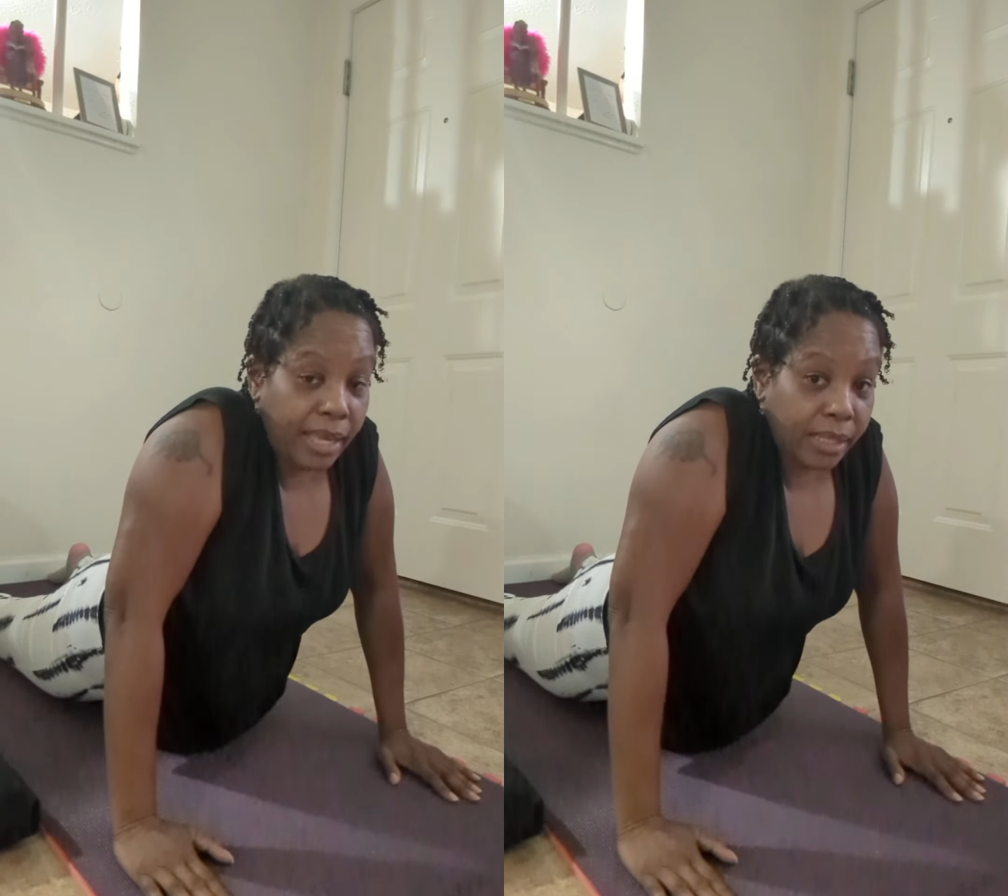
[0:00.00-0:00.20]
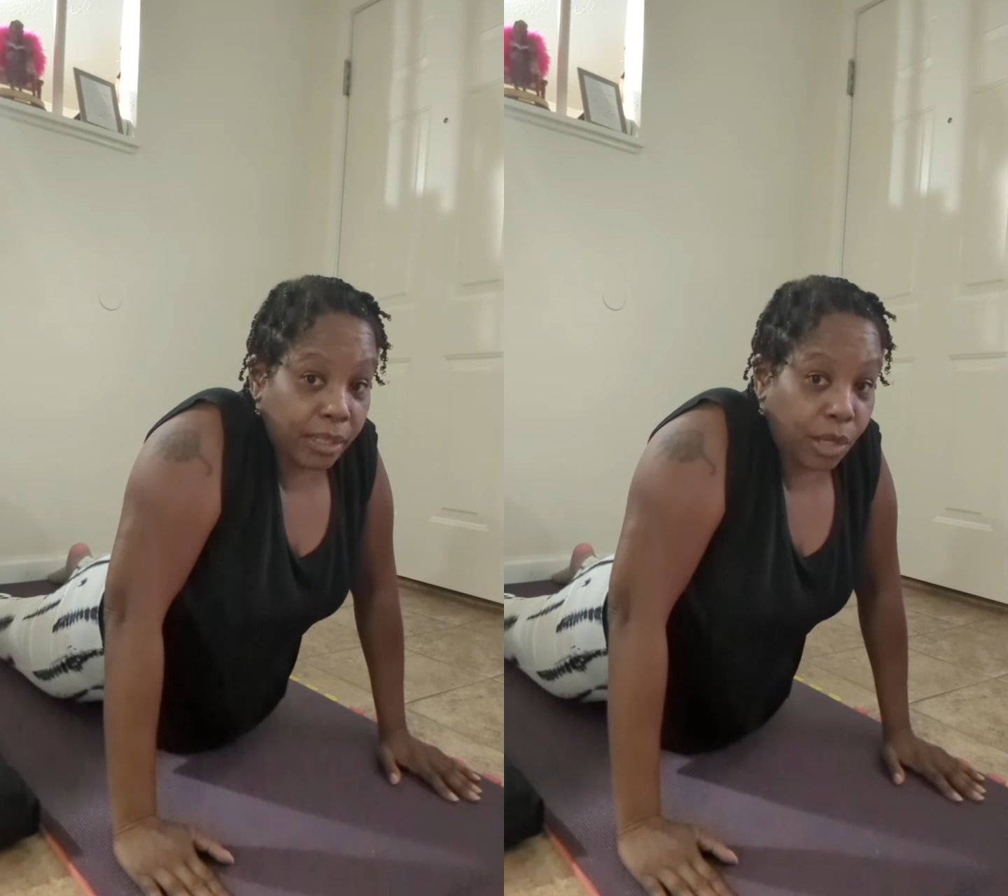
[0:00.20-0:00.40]

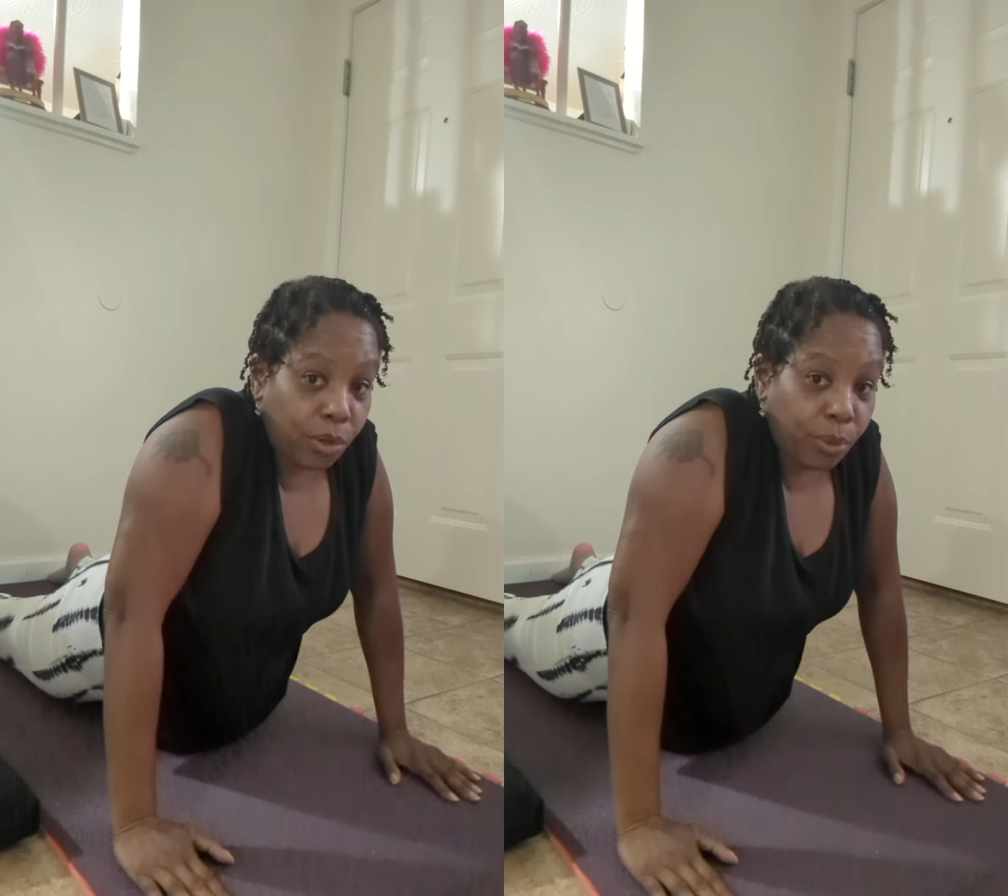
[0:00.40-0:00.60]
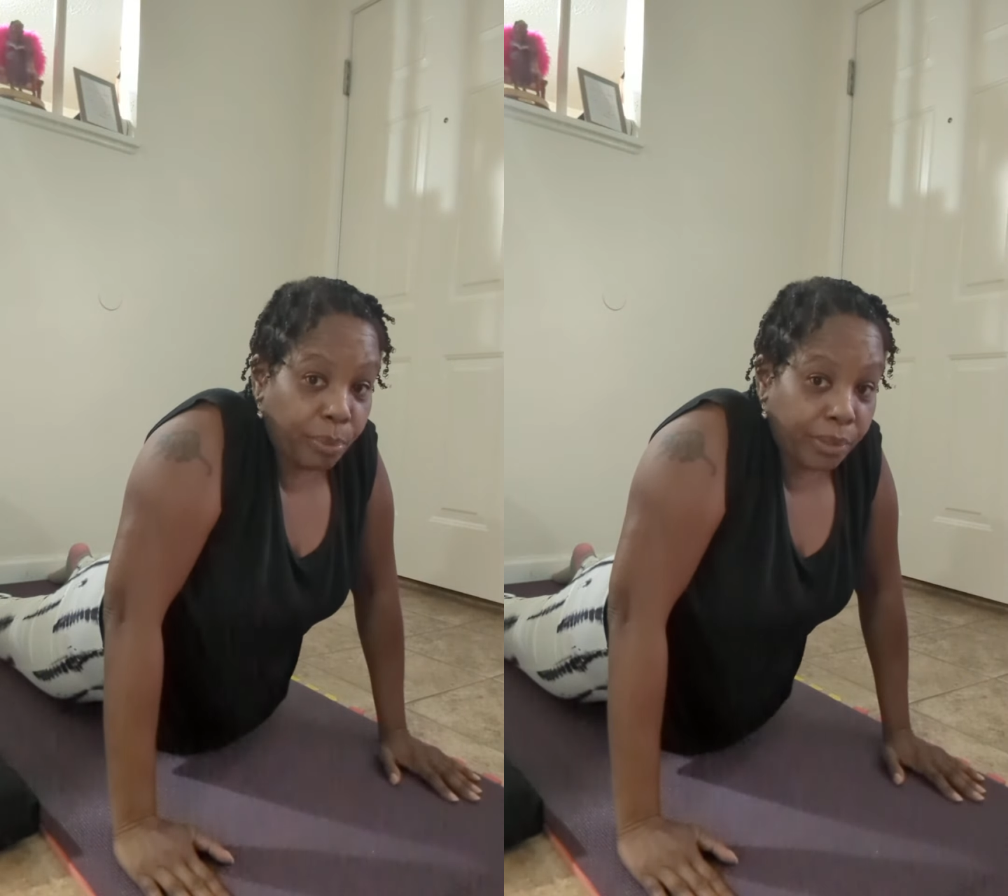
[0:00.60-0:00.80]
In the
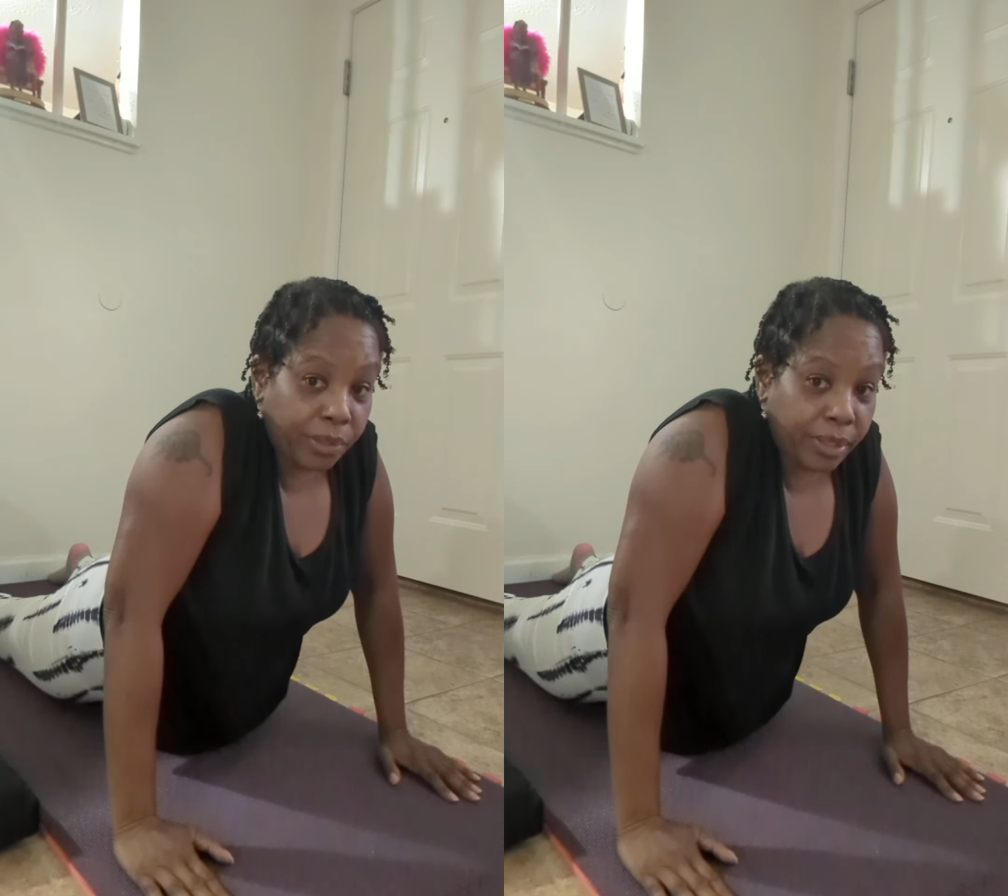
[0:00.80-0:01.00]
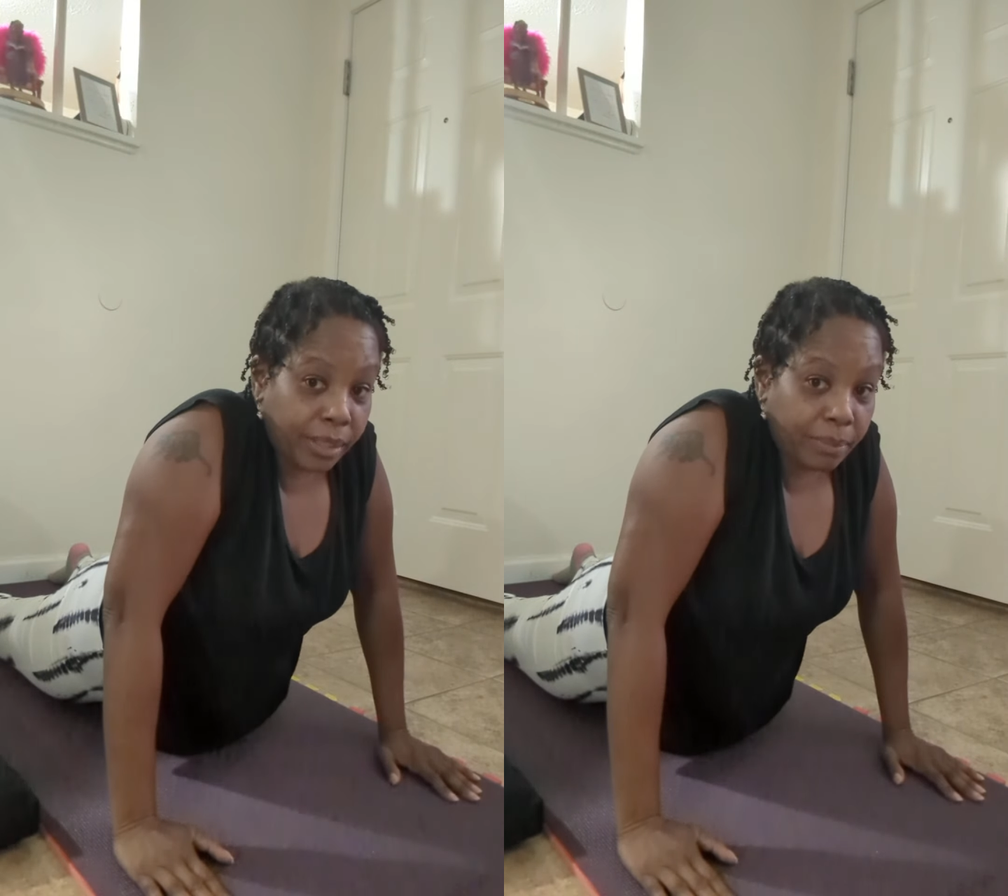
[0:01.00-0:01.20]
Cobra,
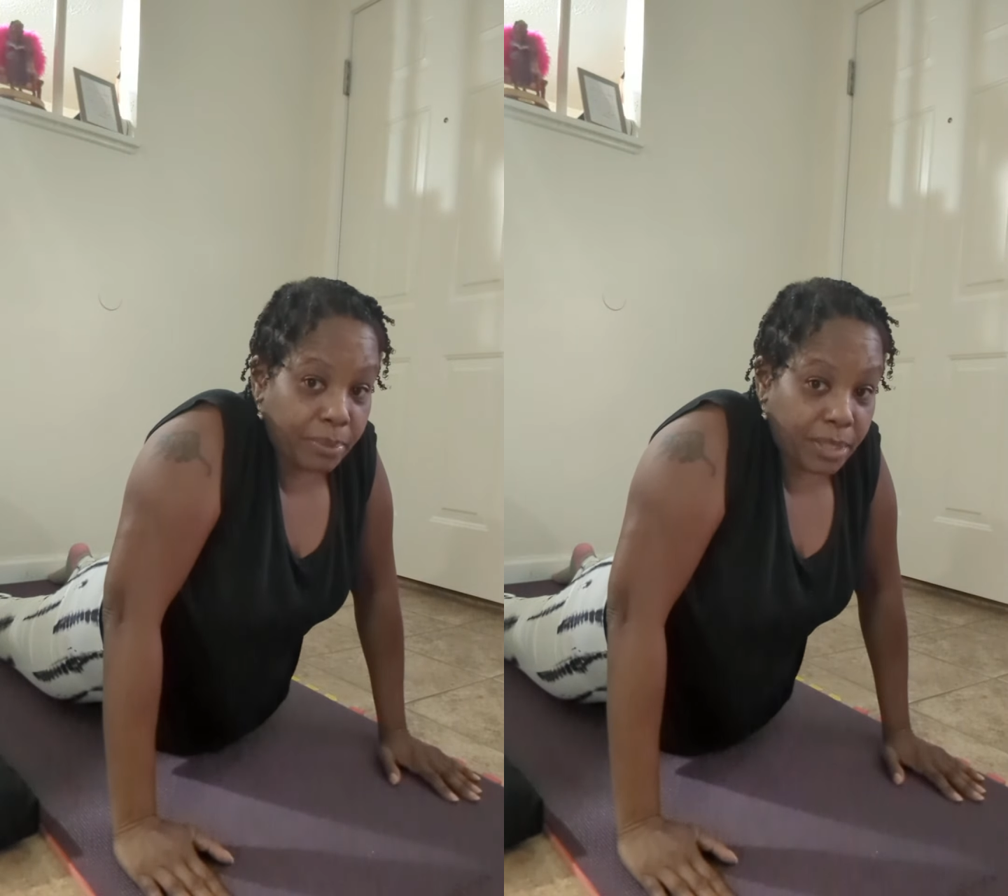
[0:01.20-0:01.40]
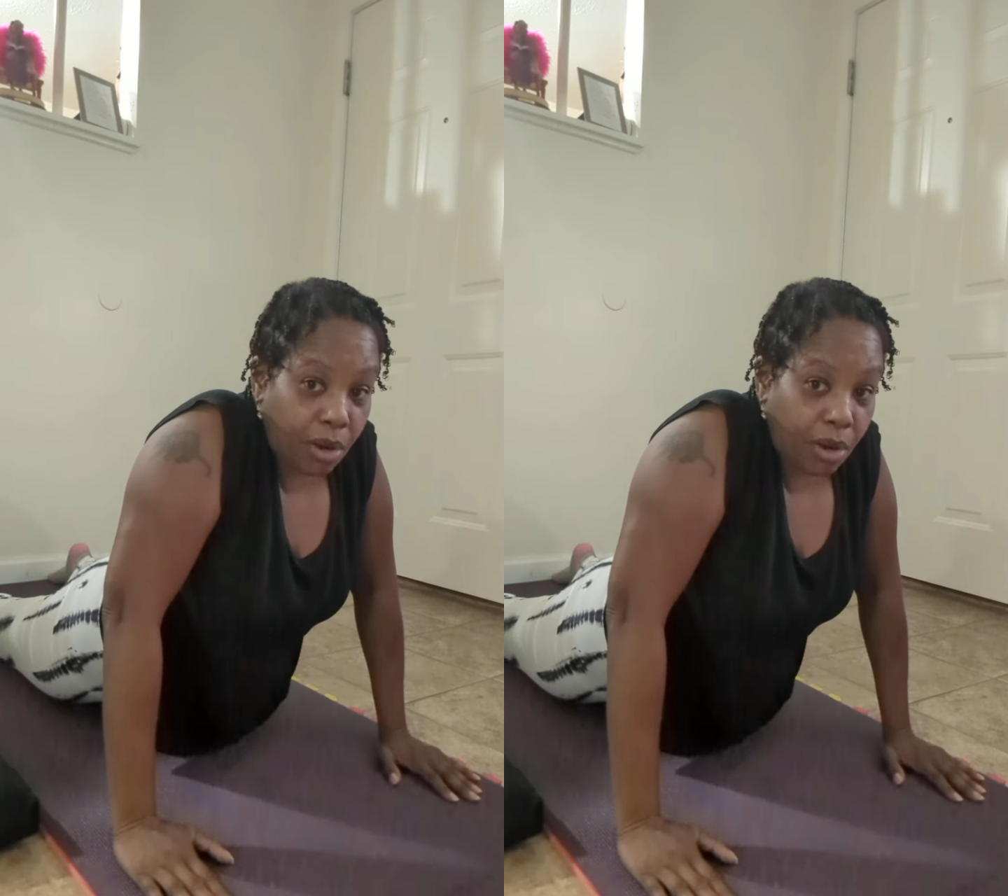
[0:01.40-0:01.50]
your hips